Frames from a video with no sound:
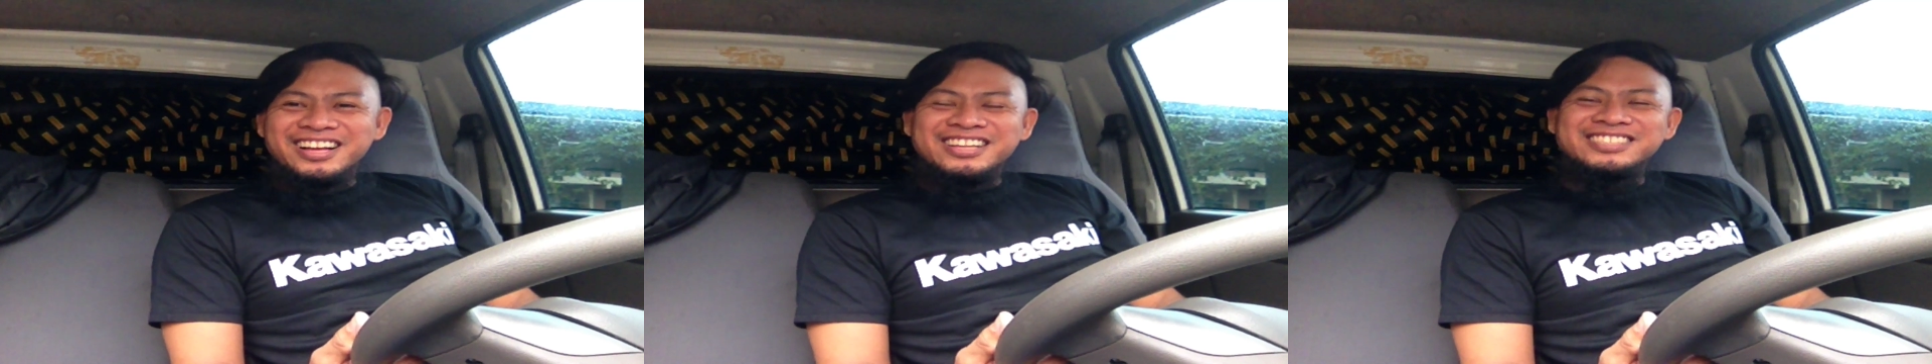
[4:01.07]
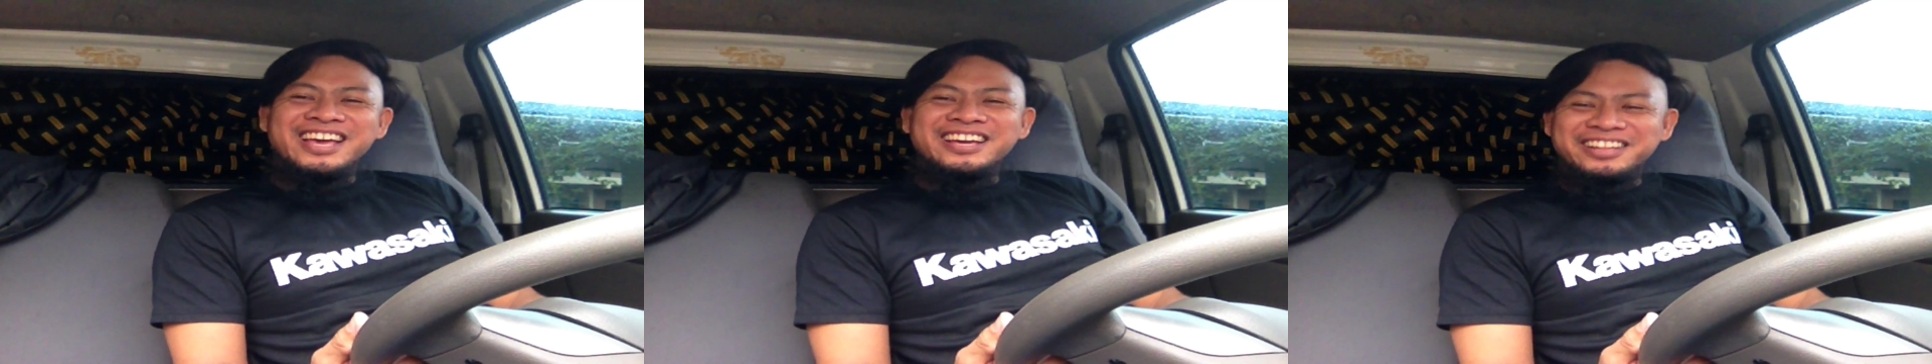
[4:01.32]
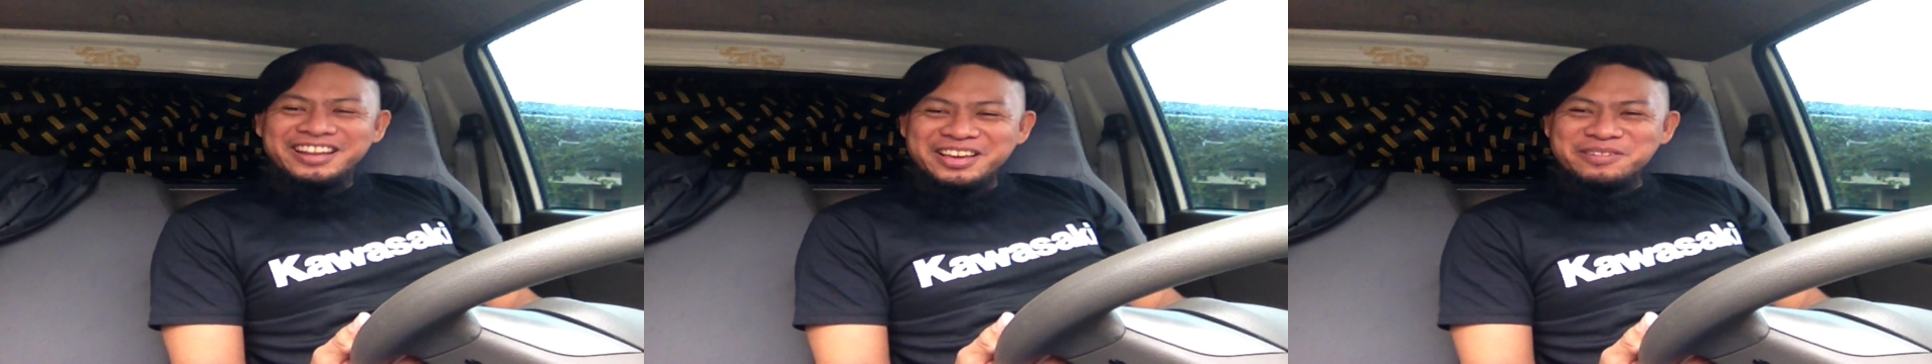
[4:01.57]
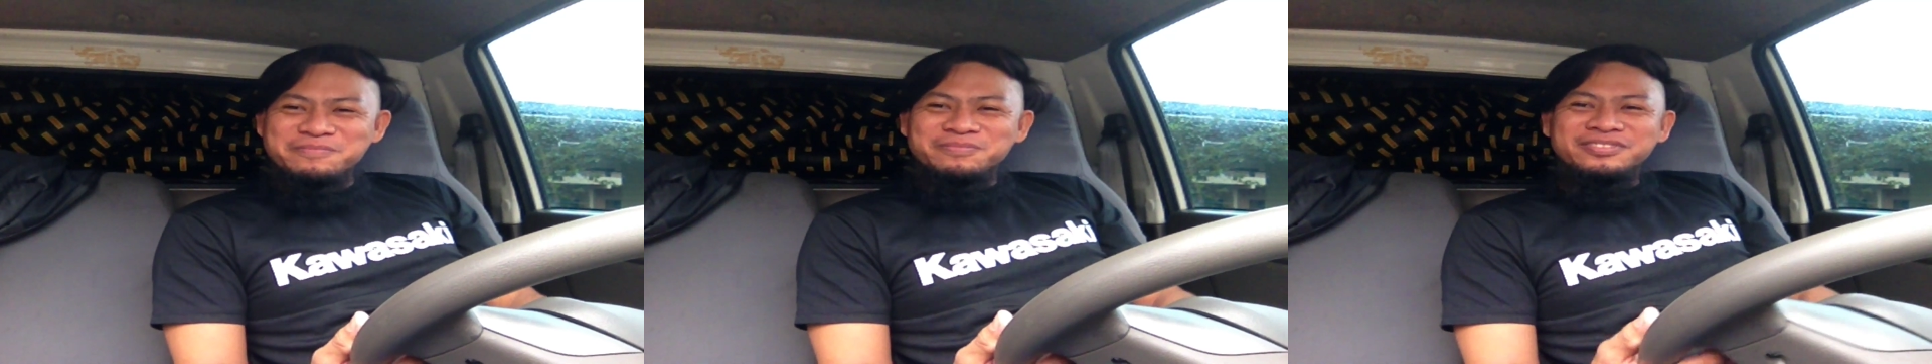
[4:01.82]
as I
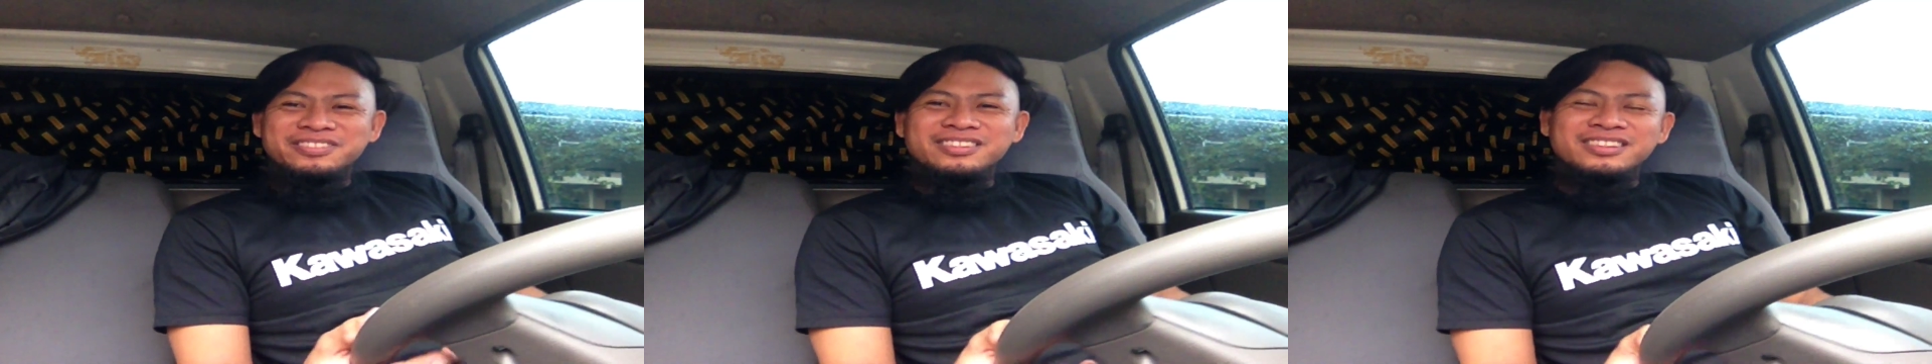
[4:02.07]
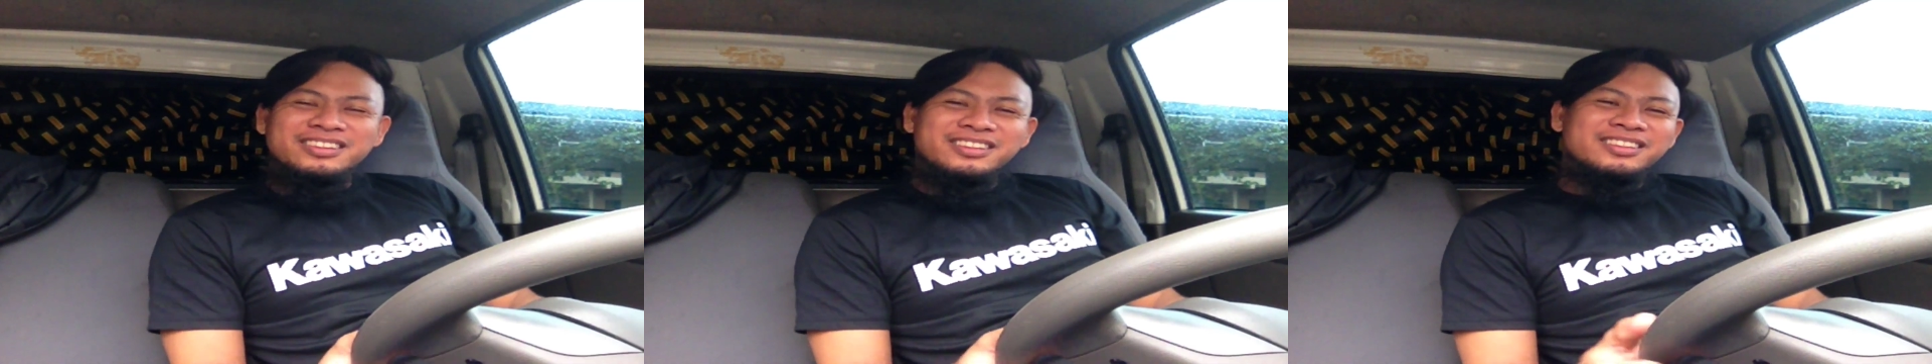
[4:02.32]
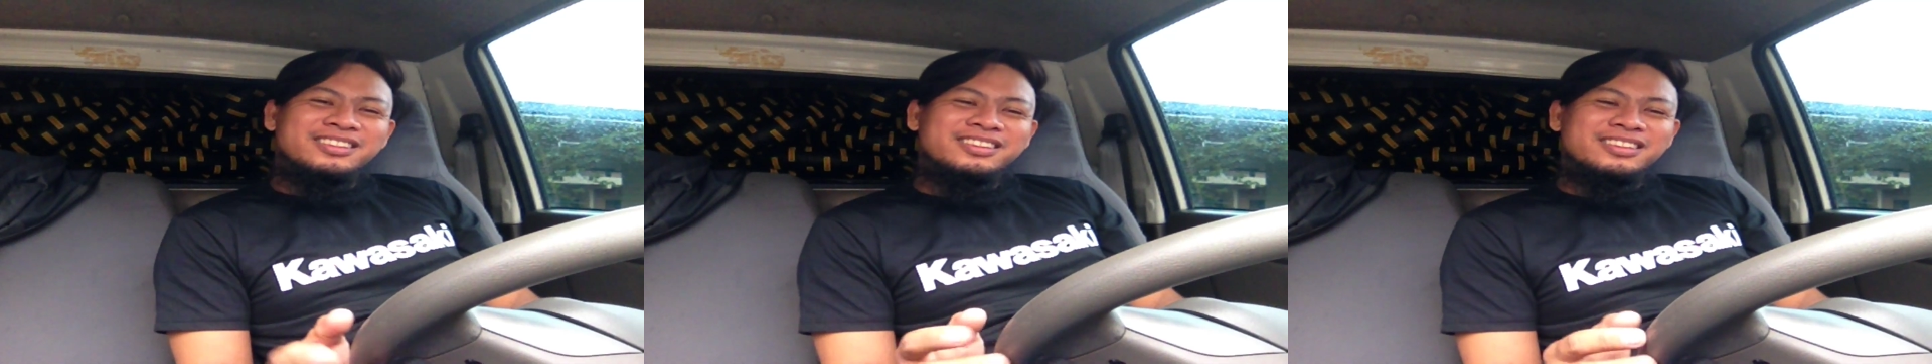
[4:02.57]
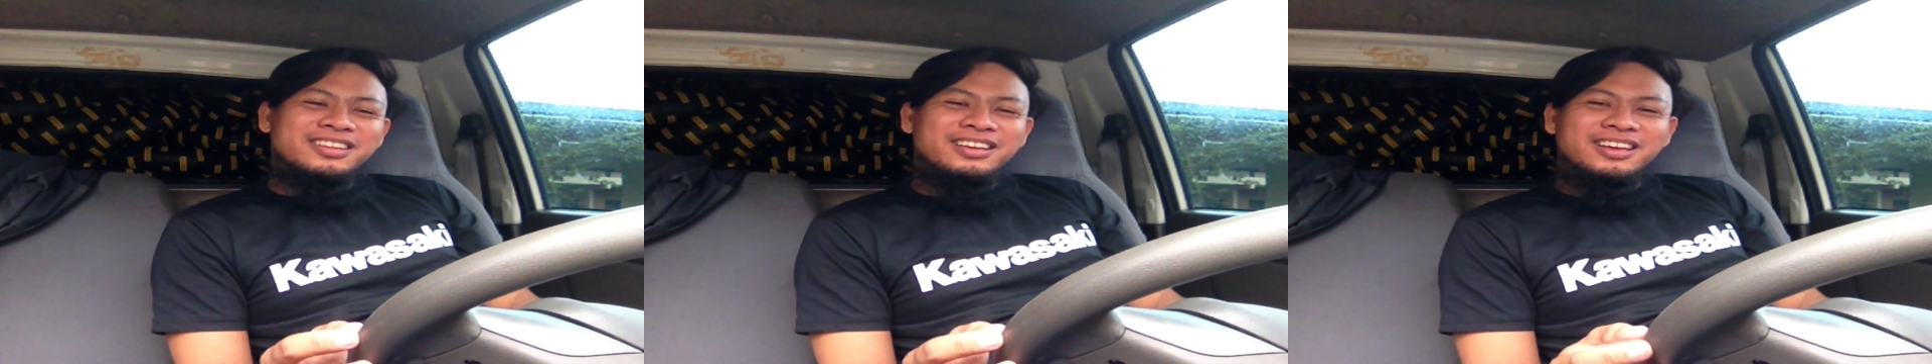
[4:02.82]
claim
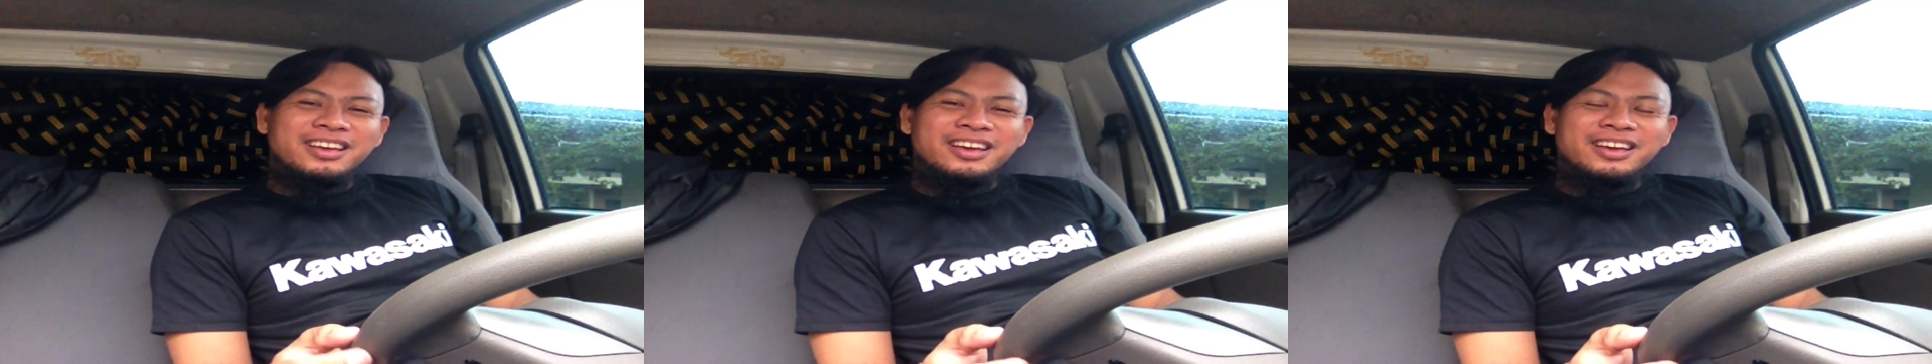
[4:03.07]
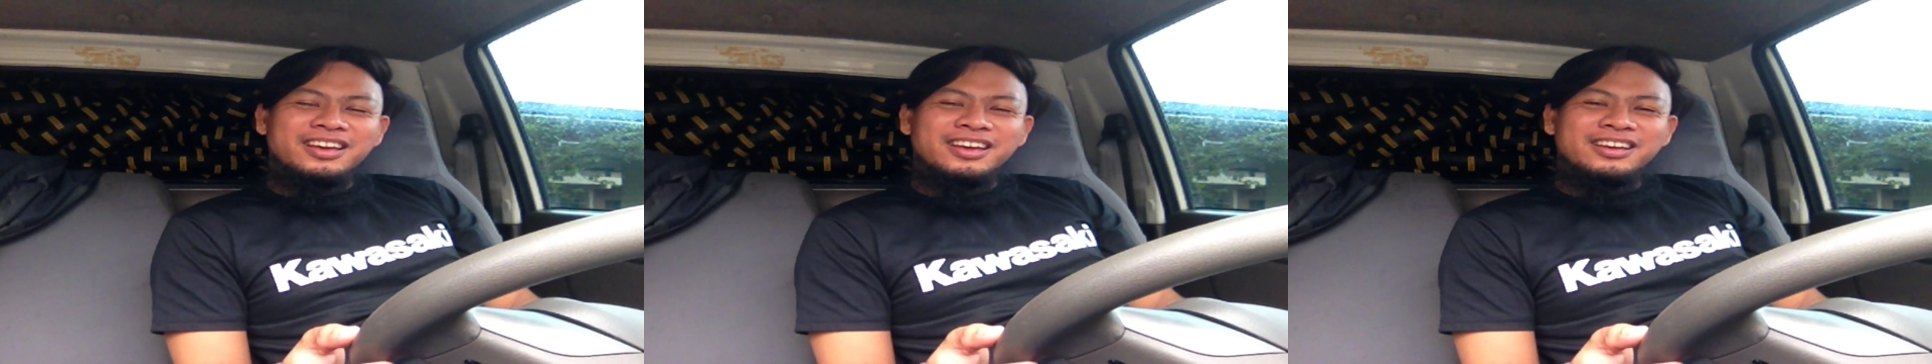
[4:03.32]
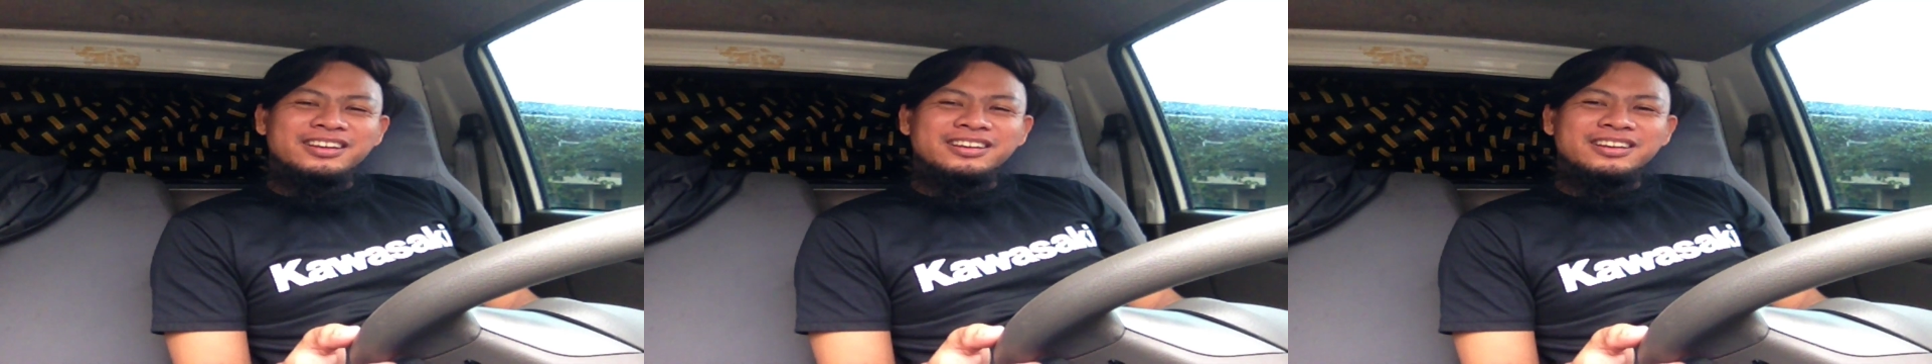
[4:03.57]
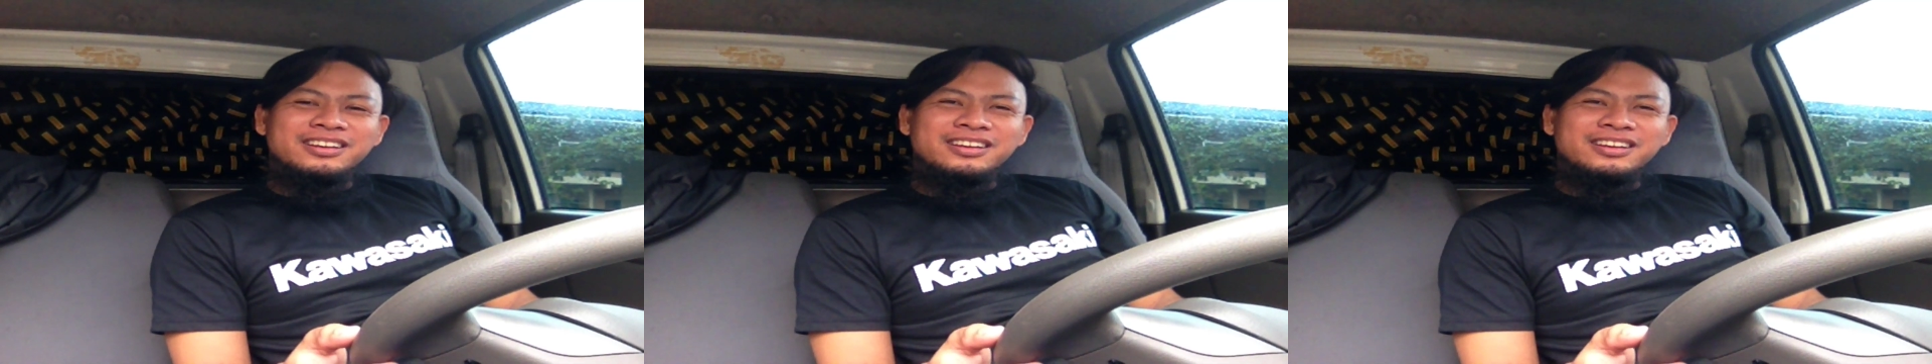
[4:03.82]
and